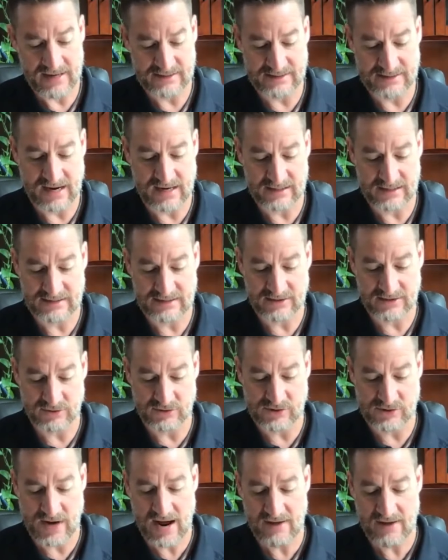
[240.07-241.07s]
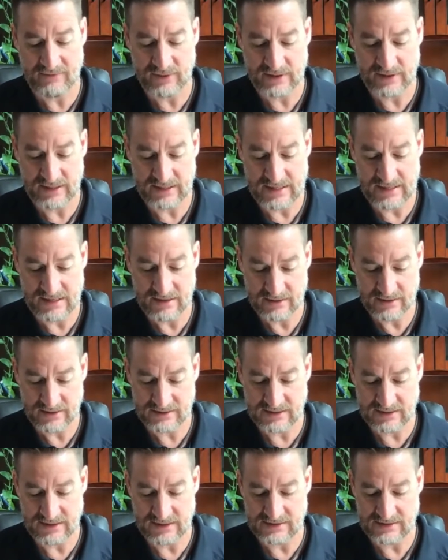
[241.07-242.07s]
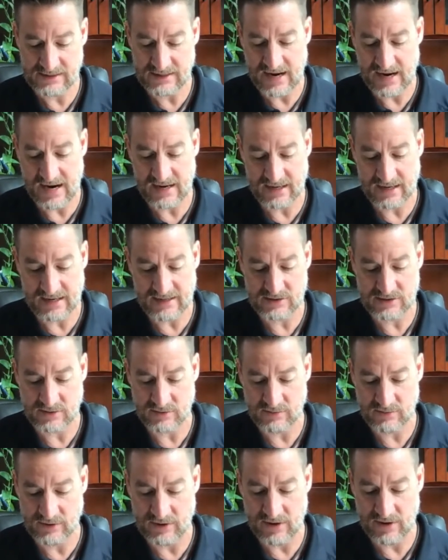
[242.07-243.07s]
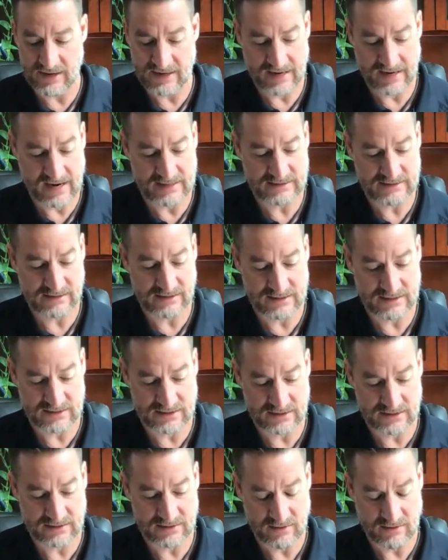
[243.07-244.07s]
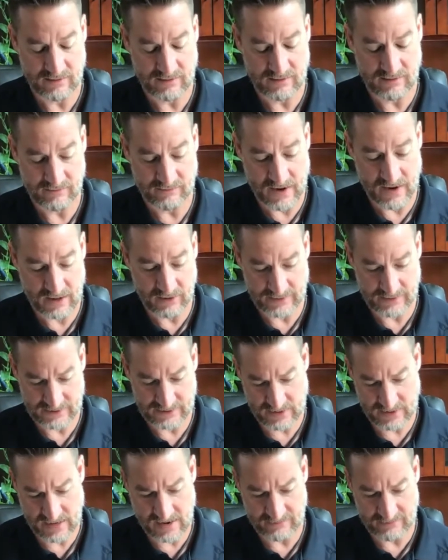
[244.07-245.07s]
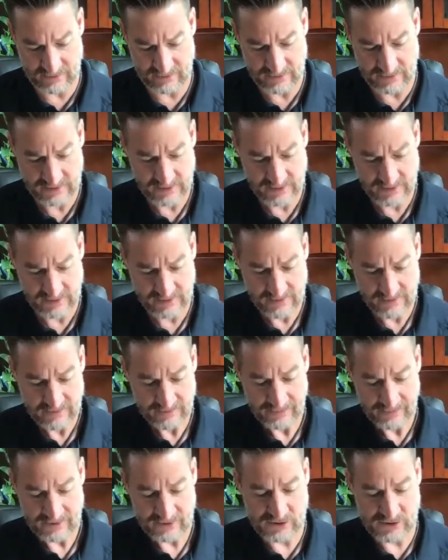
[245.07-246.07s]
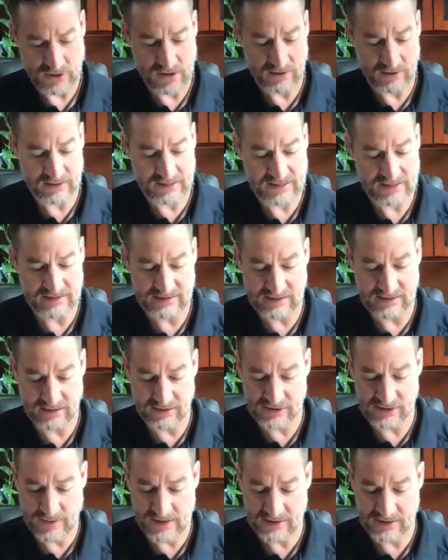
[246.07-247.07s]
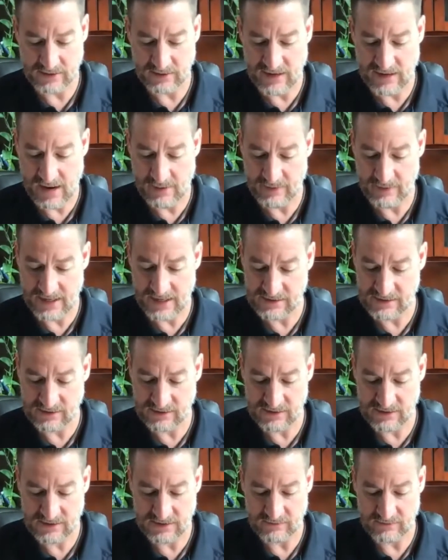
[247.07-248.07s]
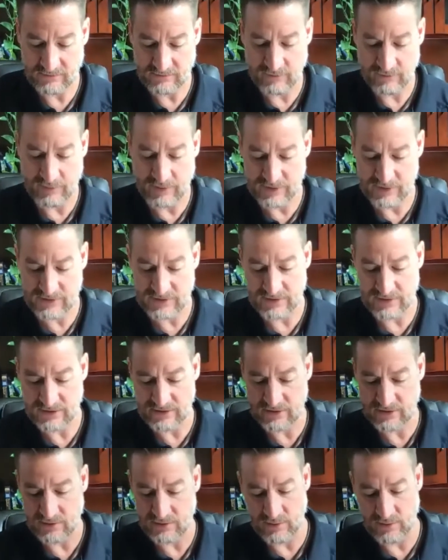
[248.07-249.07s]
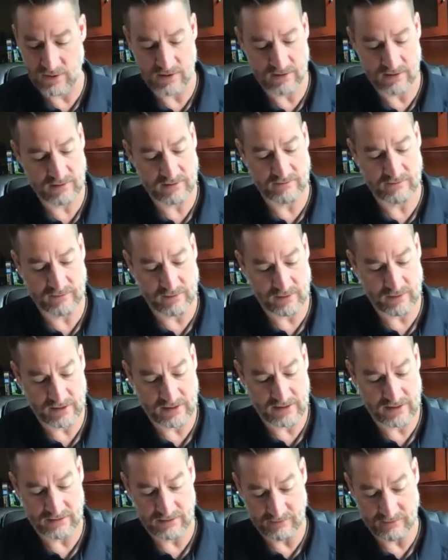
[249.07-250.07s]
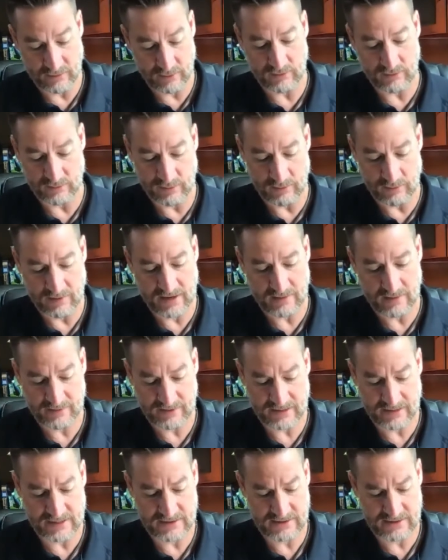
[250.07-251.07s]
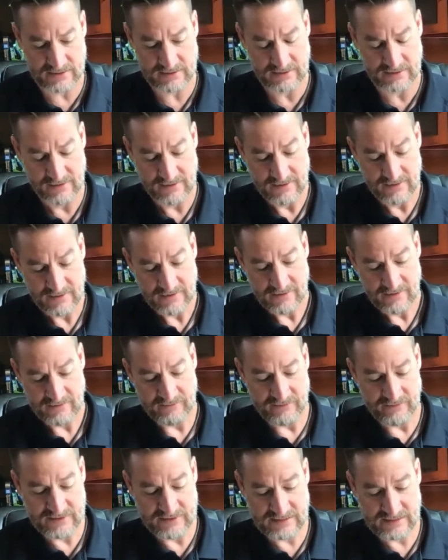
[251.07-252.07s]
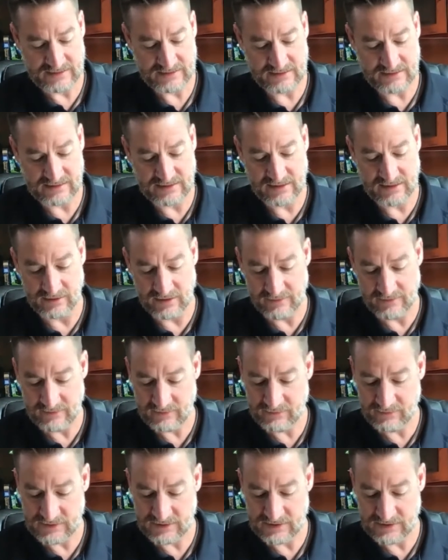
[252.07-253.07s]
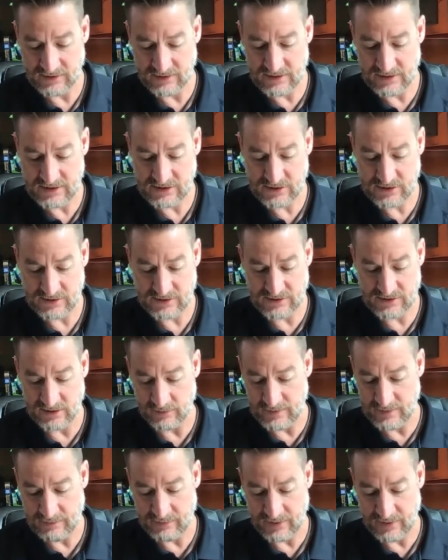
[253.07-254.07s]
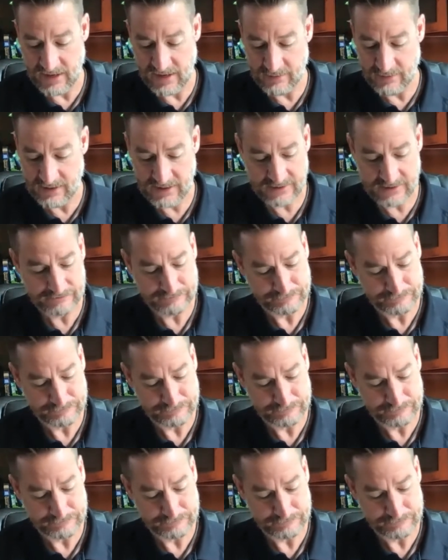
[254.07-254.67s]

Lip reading: non-essential travel and adhere to CDC guidelines regarding isolation following travel. Strongly consider special accommodations for persons who are in the vulnerable population. Visits to senior living facilities should still be prohibited.